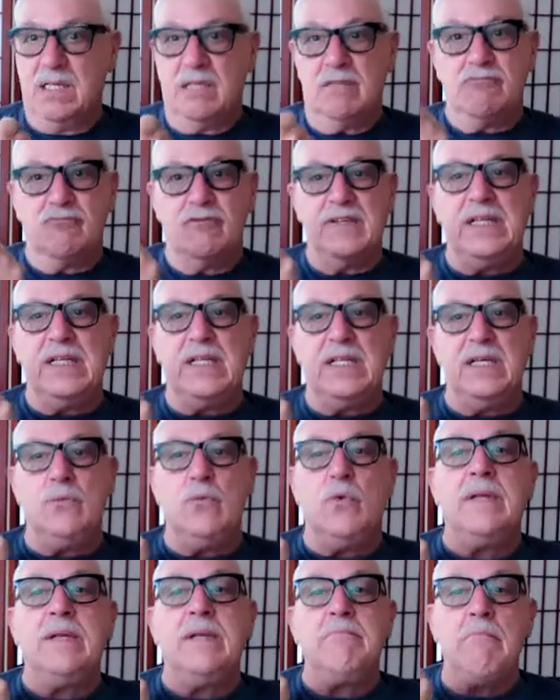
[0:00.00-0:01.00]
really
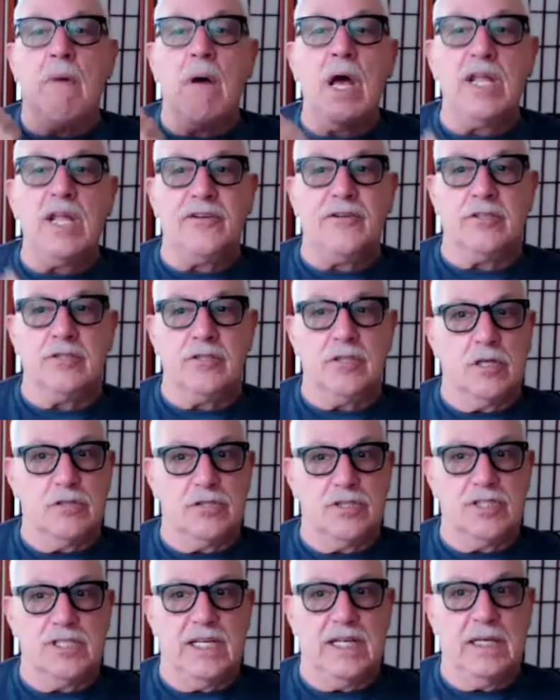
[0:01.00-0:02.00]
when modern
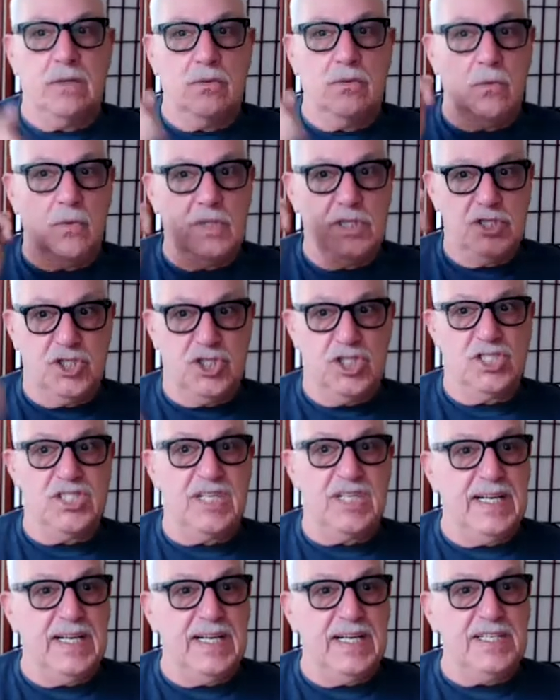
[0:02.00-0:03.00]
nursing was just
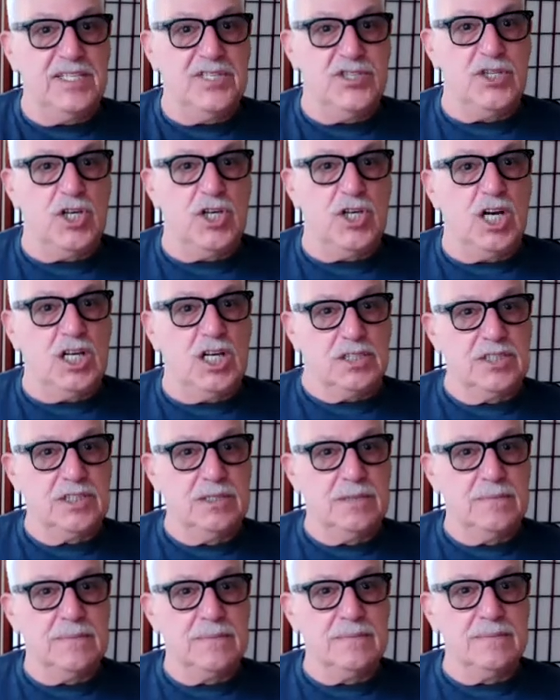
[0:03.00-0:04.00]
getting its start,
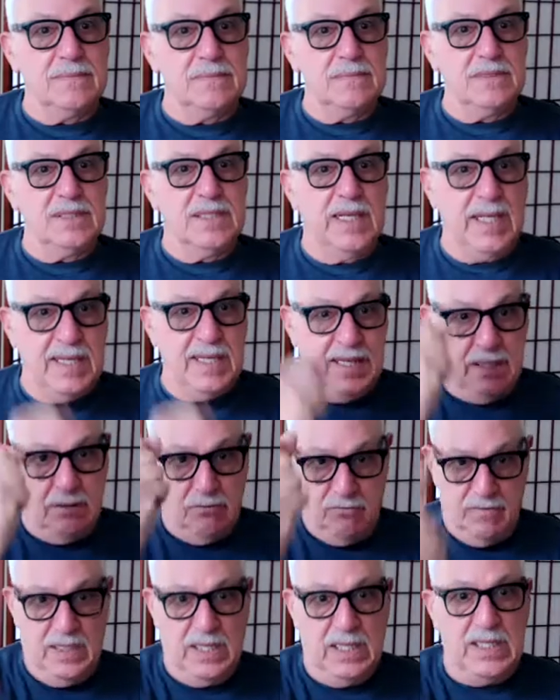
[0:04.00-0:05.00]
getting
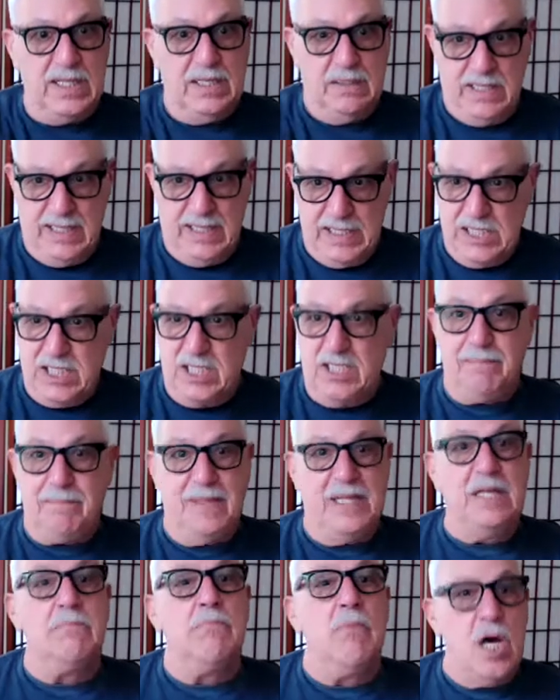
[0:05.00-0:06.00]
really into
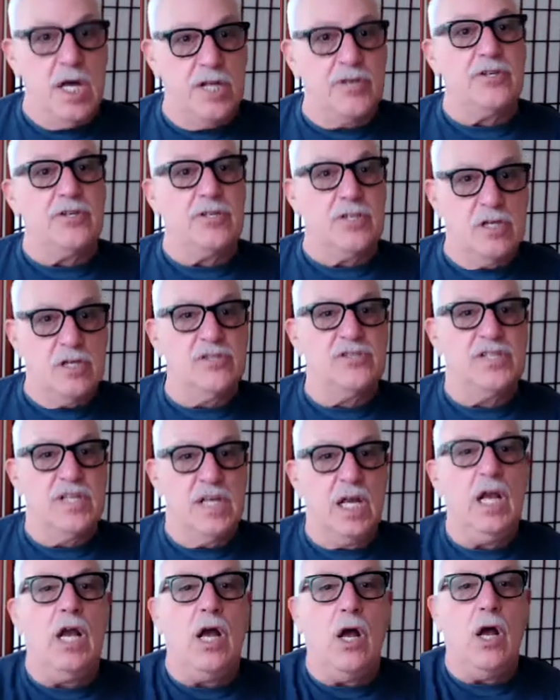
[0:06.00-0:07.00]
being modern
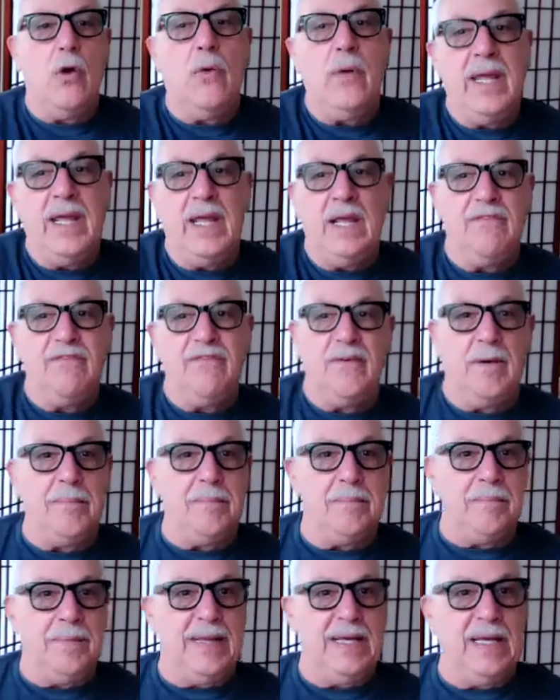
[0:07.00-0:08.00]
nursing, going
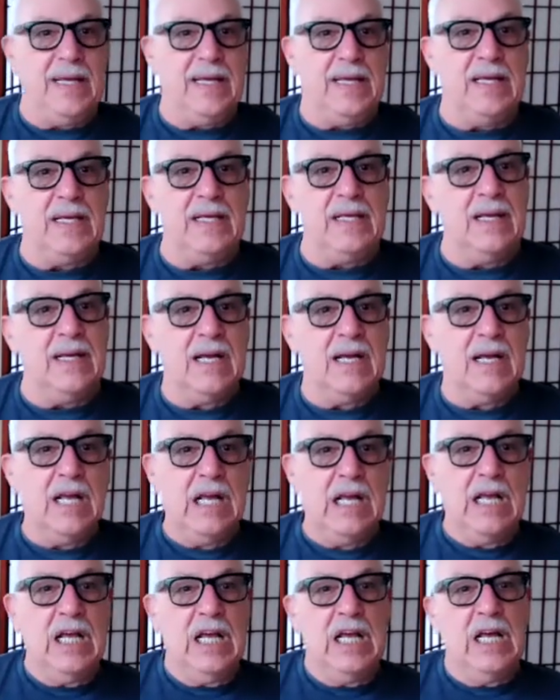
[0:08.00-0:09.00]
from being
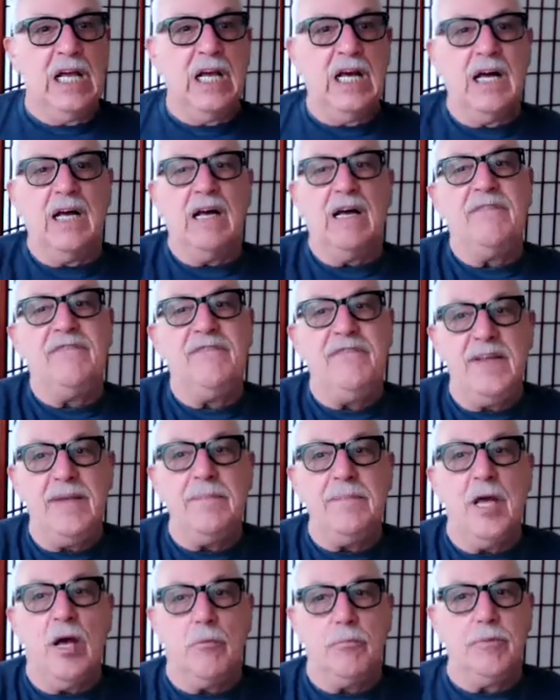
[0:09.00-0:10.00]
a
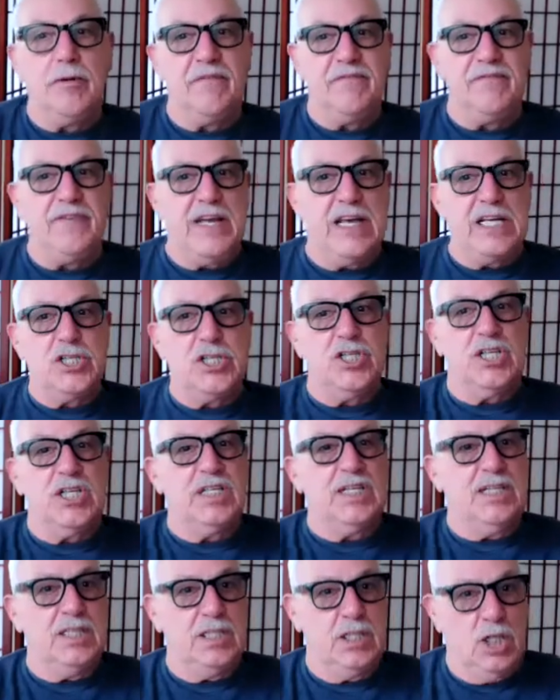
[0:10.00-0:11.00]
female
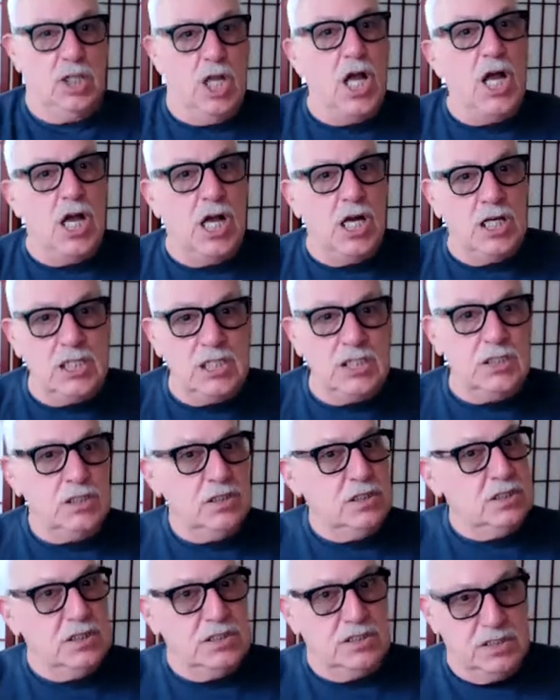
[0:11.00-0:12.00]
profession in long
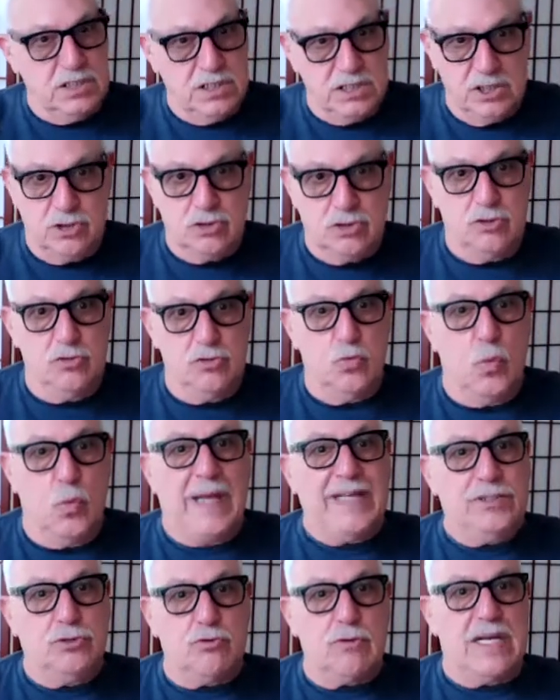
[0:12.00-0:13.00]

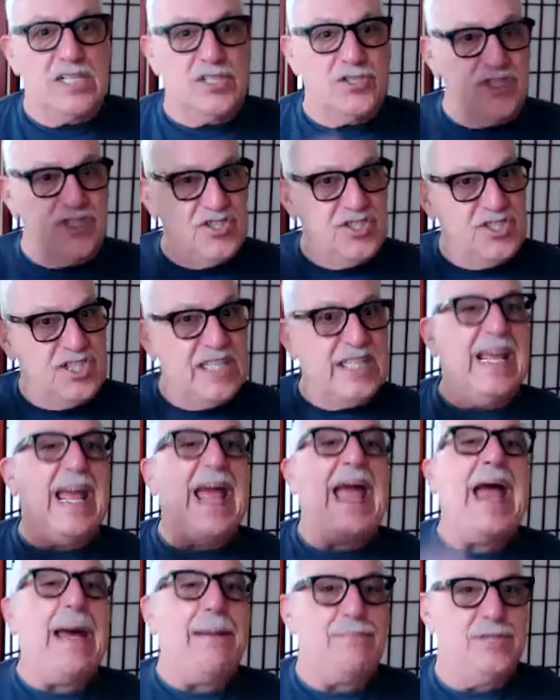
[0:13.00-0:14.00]
white dresses and
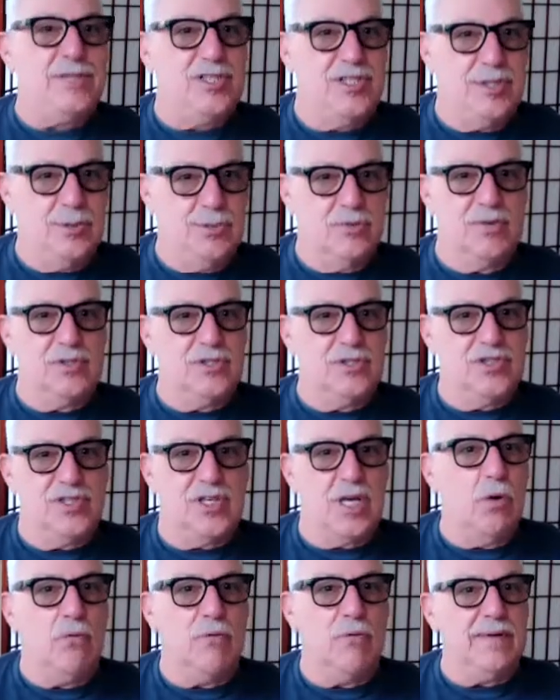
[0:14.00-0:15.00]
caps that were
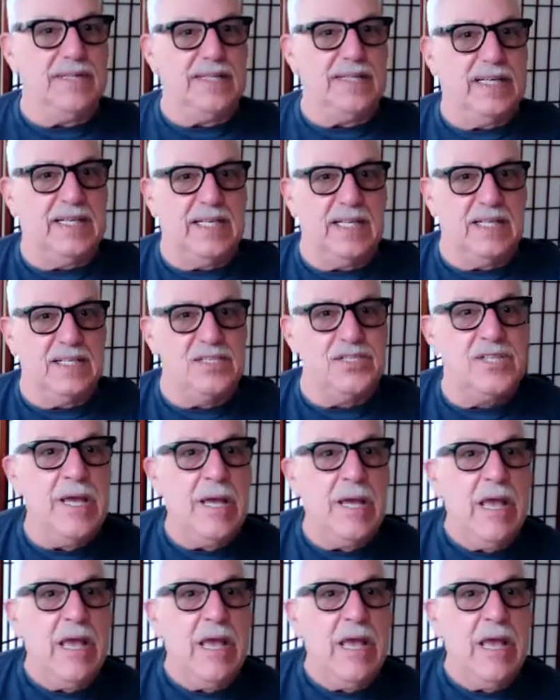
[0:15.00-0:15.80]
so ridiculous.